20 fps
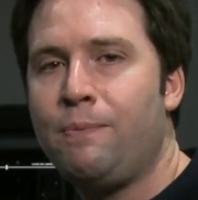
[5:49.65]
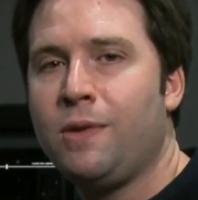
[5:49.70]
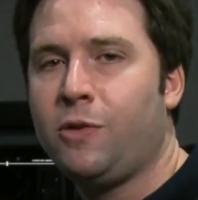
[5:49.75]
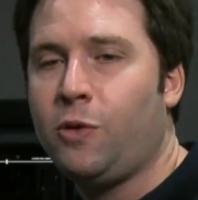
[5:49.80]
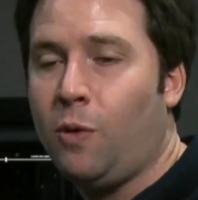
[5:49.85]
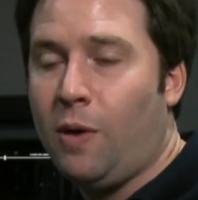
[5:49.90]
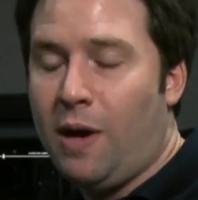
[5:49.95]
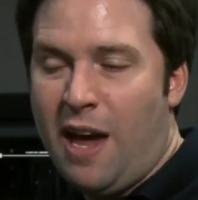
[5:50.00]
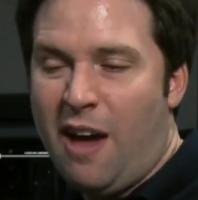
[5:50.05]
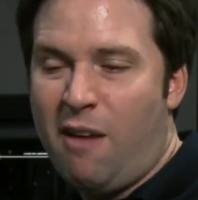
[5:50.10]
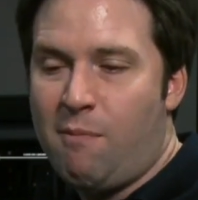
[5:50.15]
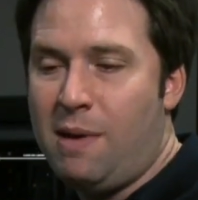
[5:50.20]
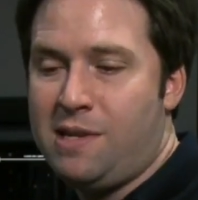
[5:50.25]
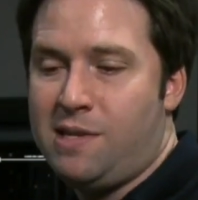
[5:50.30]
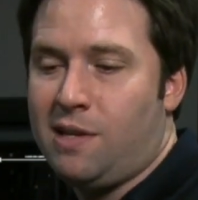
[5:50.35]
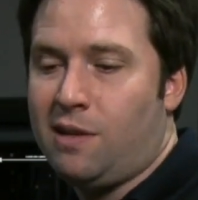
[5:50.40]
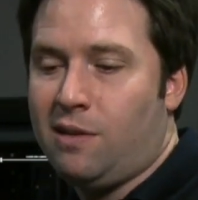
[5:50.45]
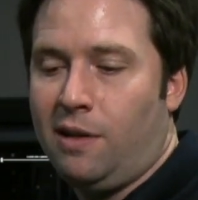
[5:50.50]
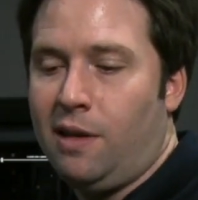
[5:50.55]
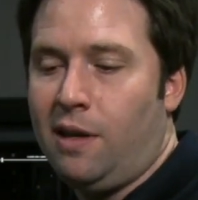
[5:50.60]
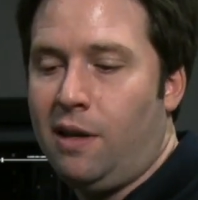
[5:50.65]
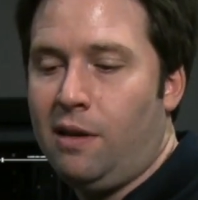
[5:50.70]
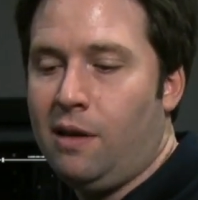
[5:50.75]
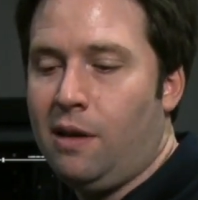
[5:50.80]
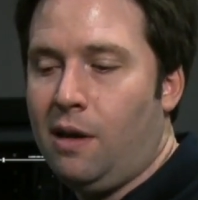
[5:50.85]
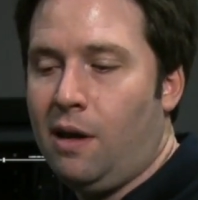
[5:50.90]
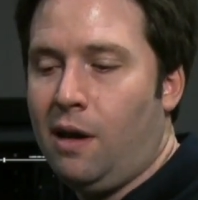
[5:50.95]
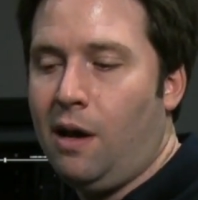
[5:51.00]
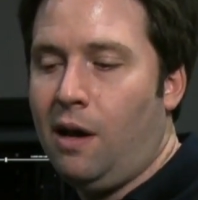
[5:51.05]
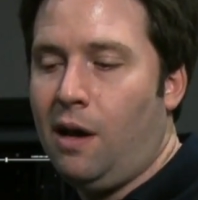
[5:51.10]
so I have basically
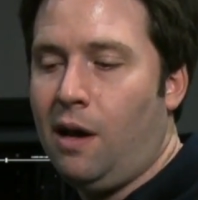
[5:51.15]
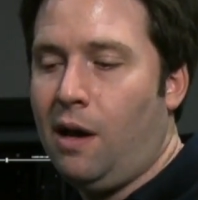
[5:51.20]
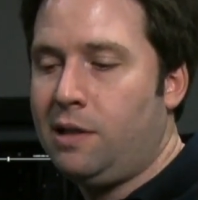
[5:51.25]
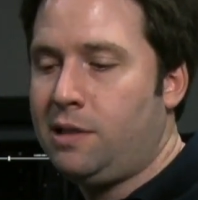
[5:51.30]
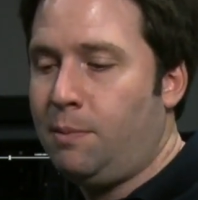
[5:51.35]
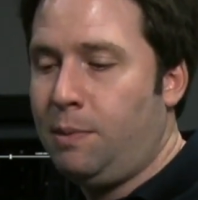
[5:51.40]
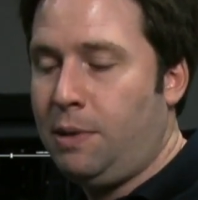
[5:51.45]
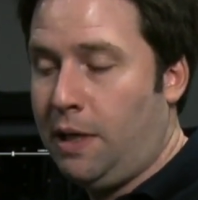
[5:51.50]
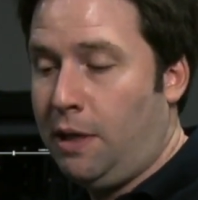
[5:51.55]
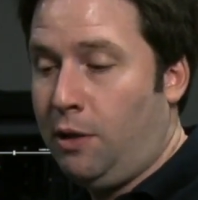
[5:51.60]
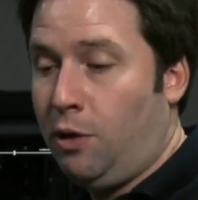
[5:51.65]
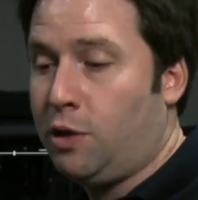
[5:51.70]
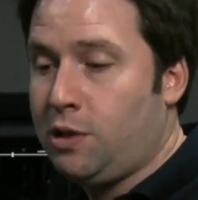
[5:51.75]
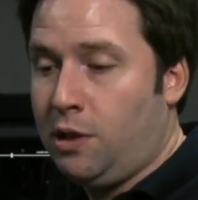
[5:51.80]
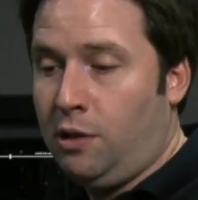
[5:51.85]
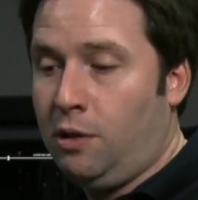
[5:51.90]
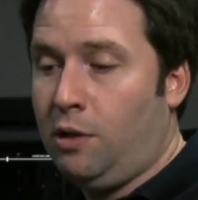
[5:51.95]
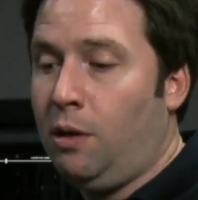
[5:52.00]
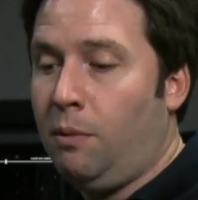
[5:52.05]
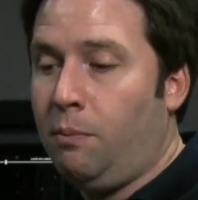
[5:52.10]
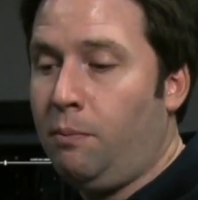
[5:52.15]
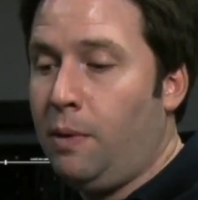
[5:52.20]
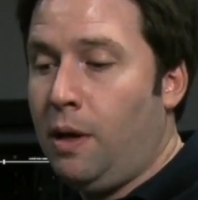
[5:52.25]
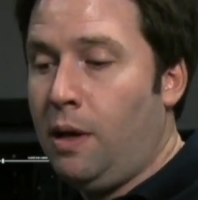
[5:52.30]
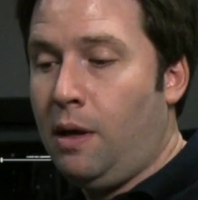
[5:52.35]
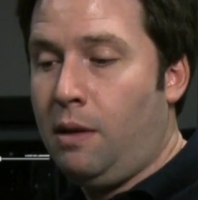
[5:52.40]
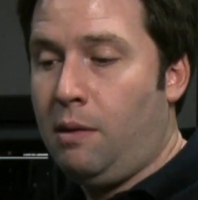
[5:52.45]
uh, something that looks a little,